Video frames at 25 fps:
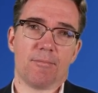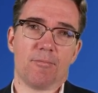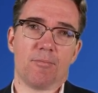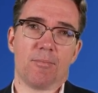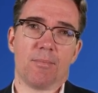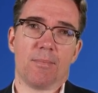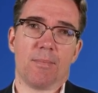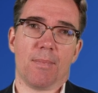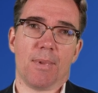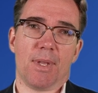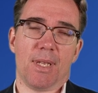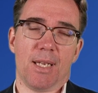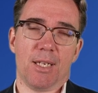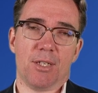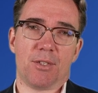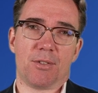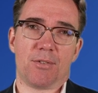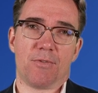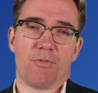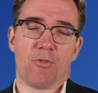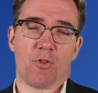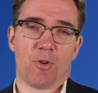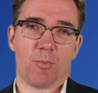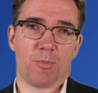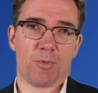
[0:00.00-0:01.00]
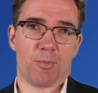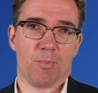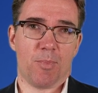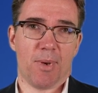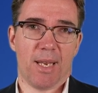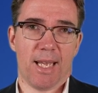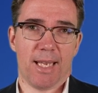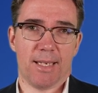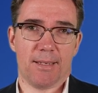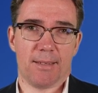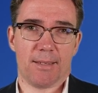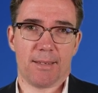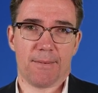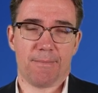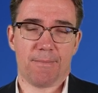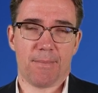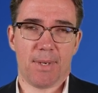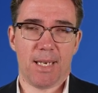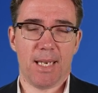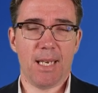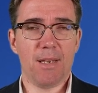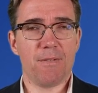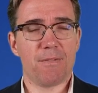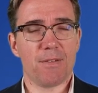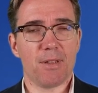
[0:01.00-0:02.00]
these forms blend.
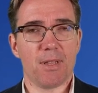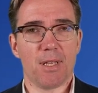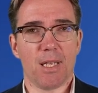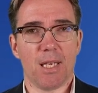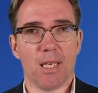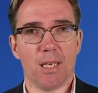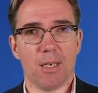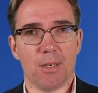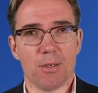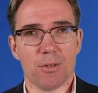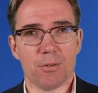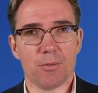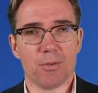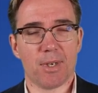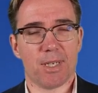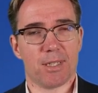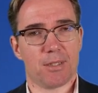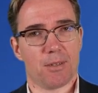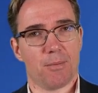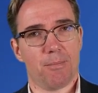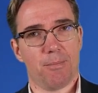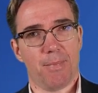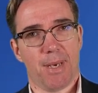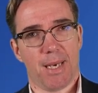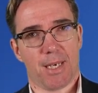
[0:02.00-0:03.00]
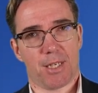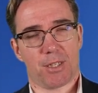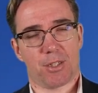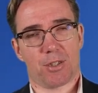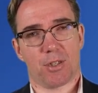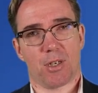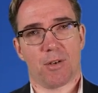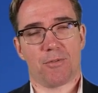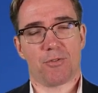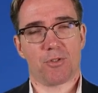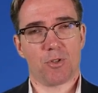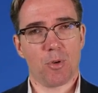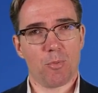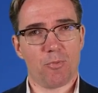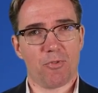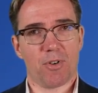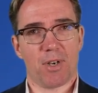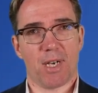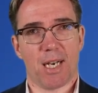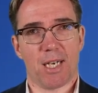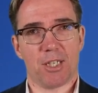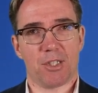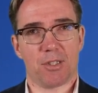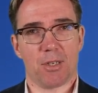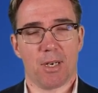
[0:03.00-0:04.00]
Even the EU is a mix of
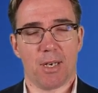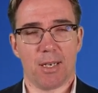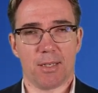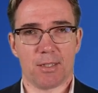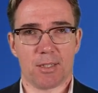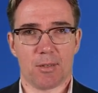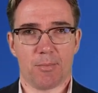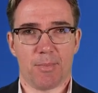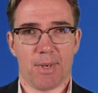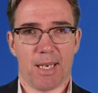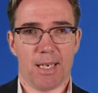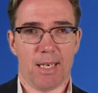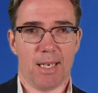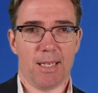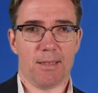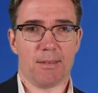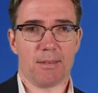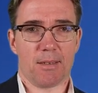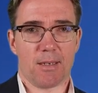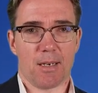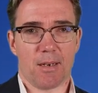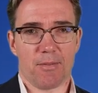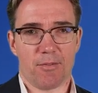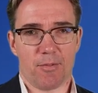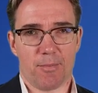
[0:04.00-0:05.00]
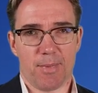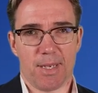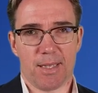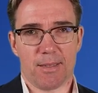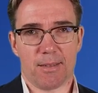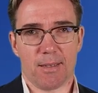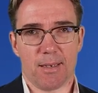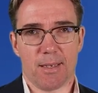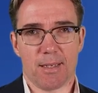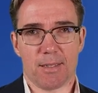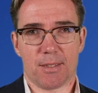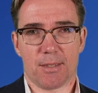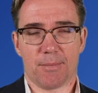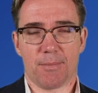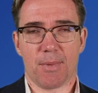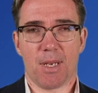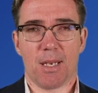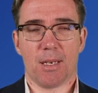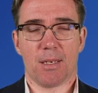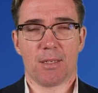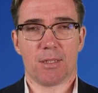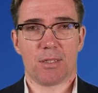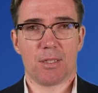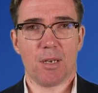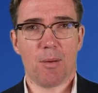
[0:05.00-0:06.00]
supranationalism and intergovernmentalism.
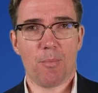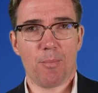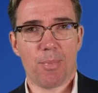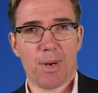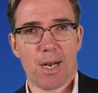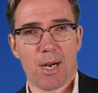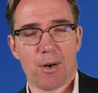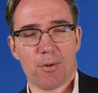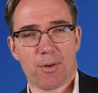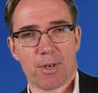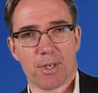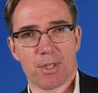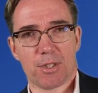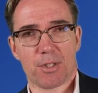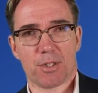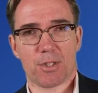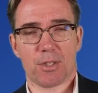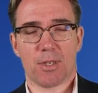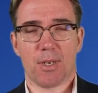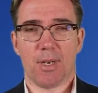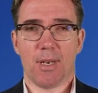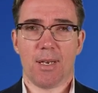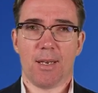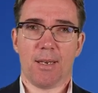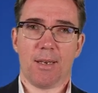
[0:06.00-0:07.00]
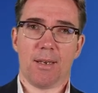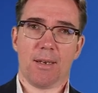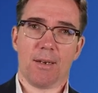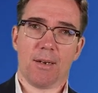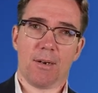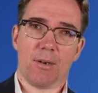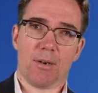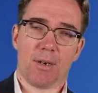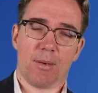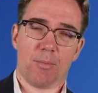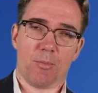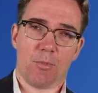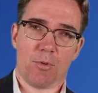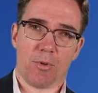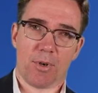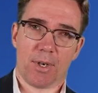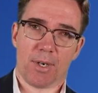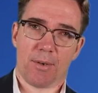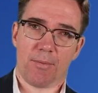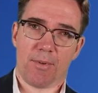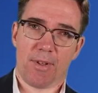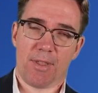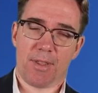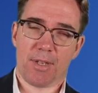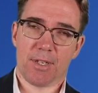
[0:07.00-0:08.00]
Some powers are more
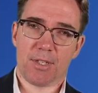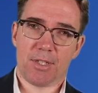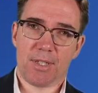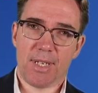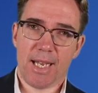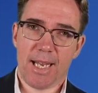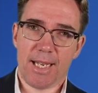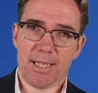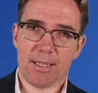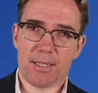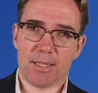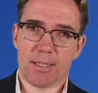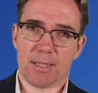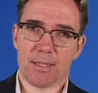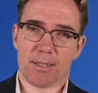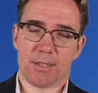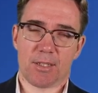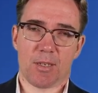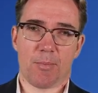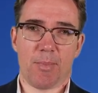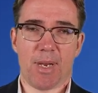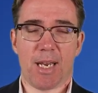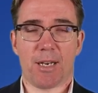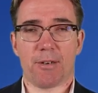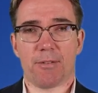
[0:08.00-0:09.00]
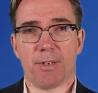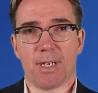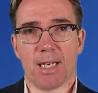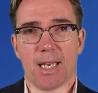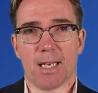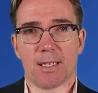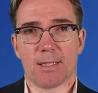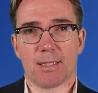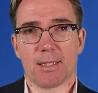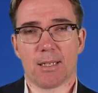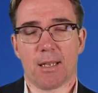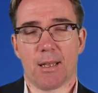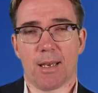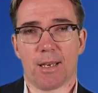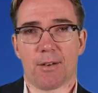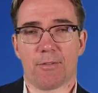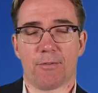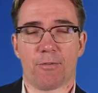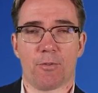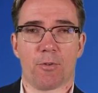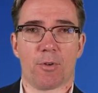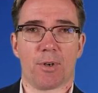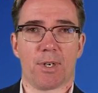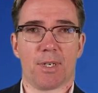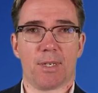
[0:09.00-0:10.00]
with the states, some areas like
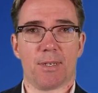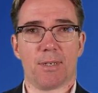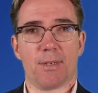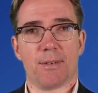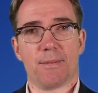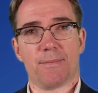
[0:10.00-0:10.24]
foreign